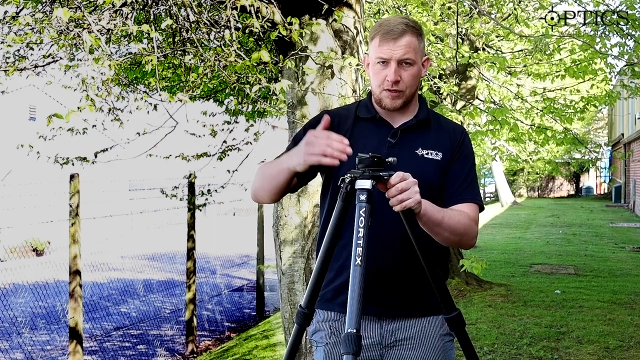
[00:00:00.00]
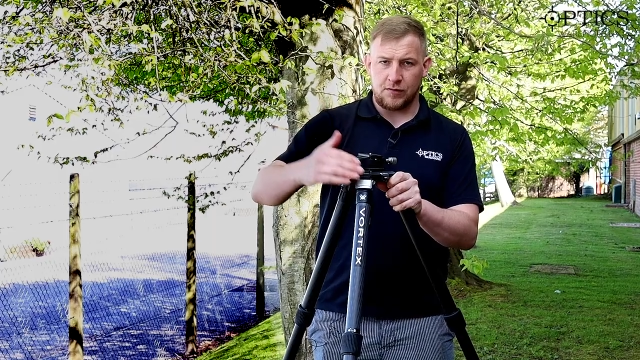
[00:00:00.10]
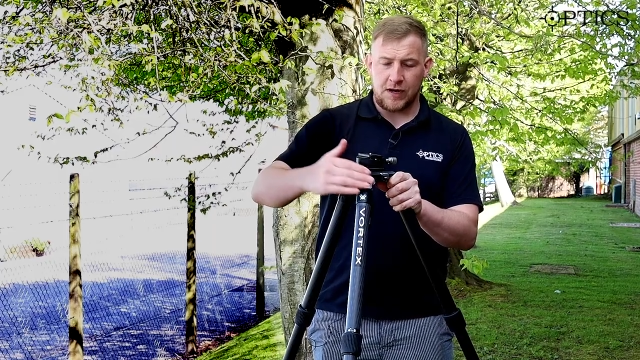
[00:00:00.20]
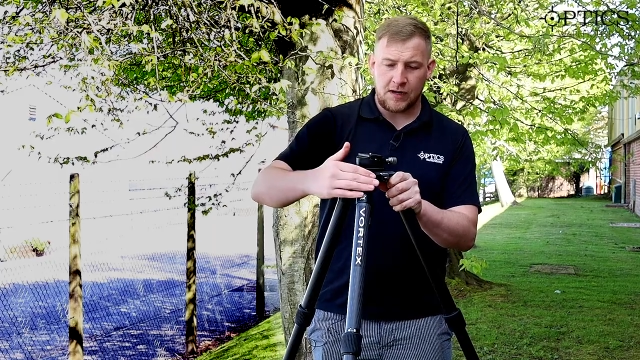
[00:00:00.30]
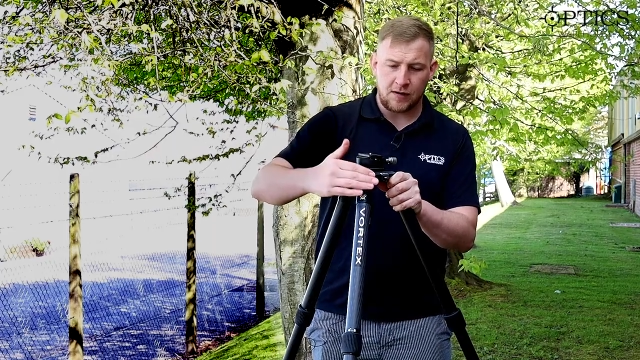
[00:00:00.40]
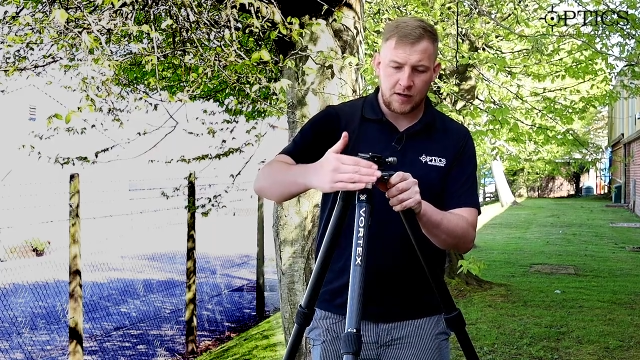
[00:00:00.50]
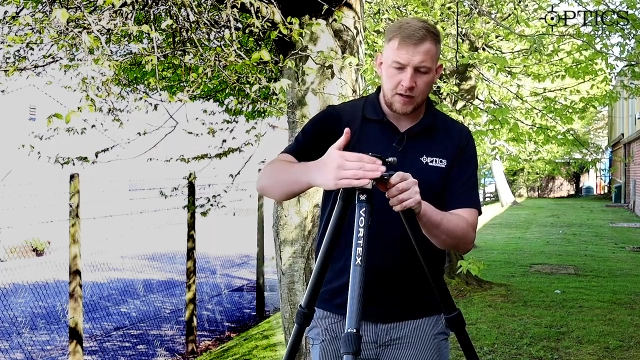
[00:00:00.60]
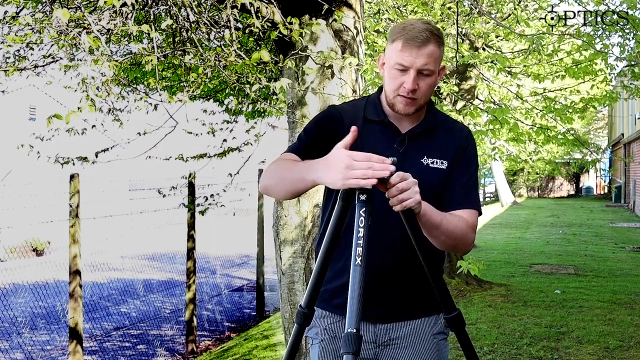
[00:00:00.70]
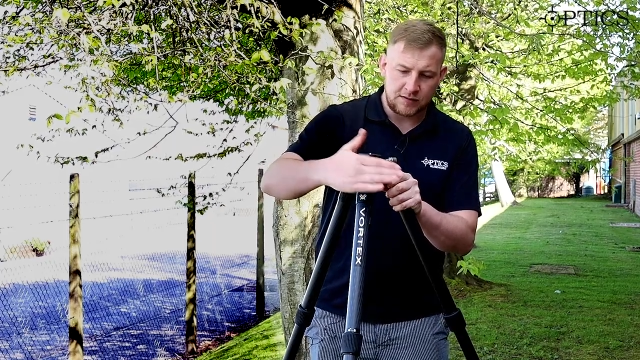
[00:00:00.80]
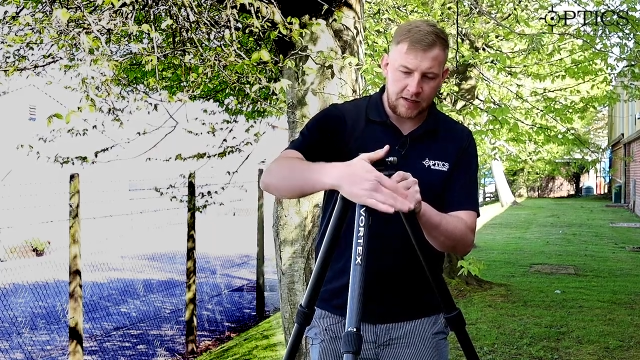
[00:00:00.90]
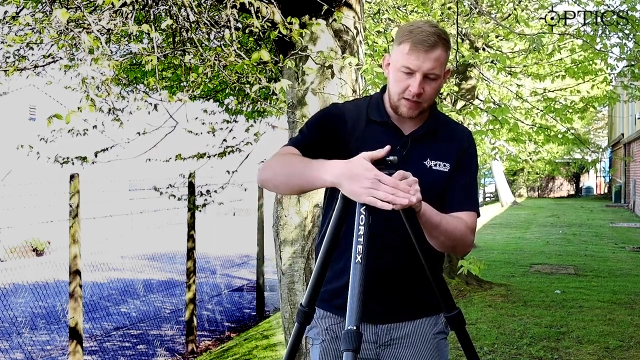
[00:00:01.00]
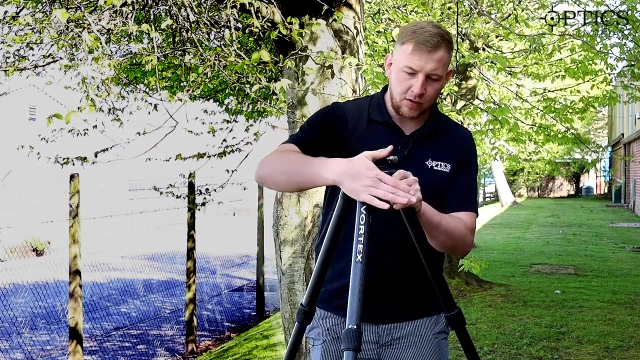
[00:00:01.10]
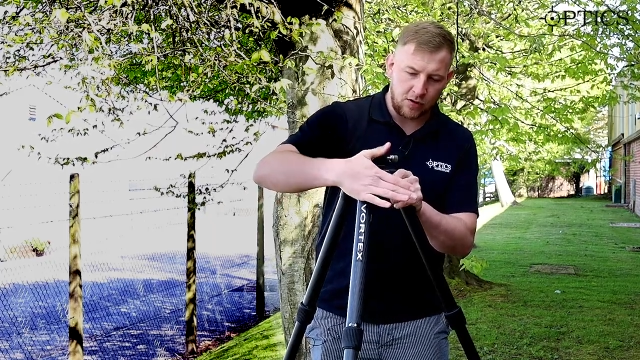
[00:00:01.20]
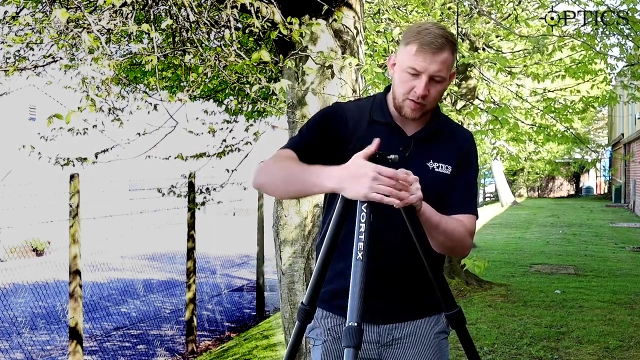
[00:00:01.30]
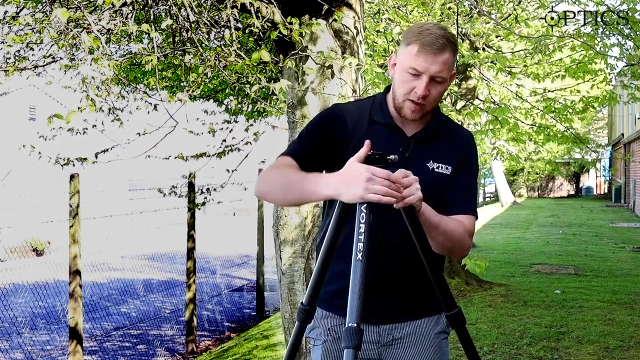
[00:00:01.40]
you need to then
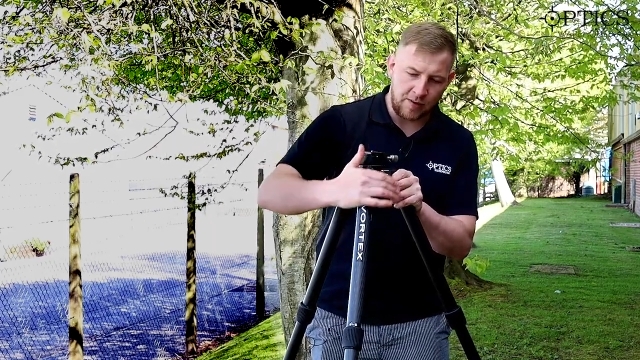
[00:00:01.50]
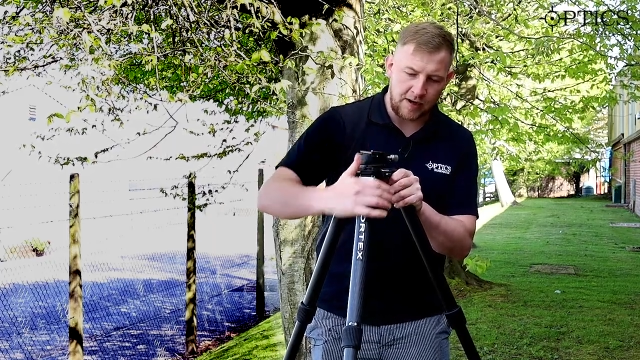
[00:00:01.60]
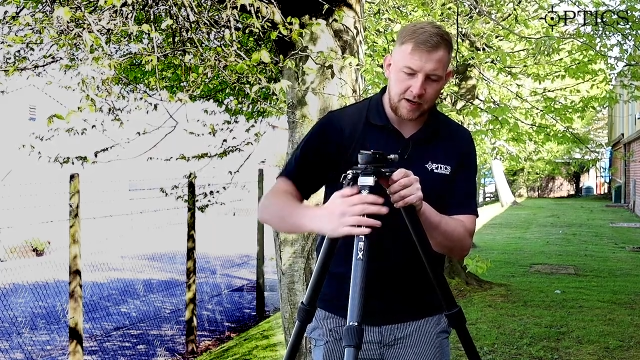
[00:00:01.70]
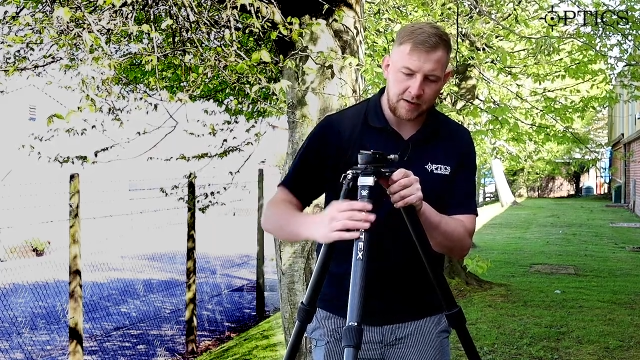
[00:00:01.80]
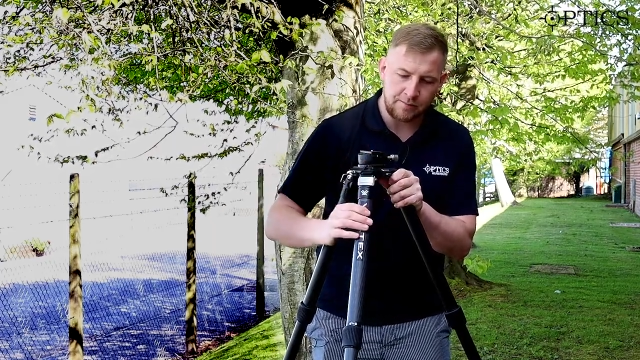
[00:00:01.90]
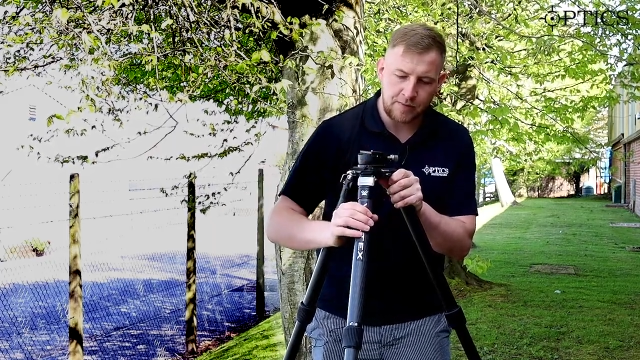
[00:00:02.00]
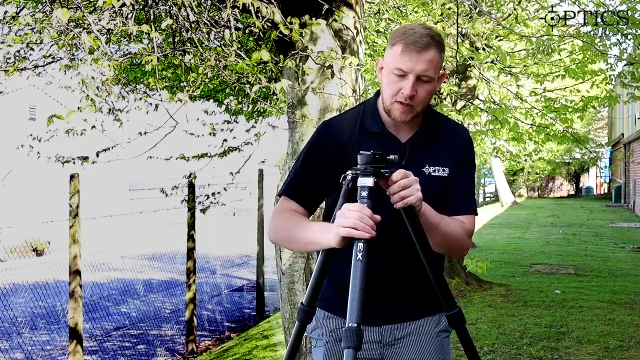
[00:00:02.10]
lock that back in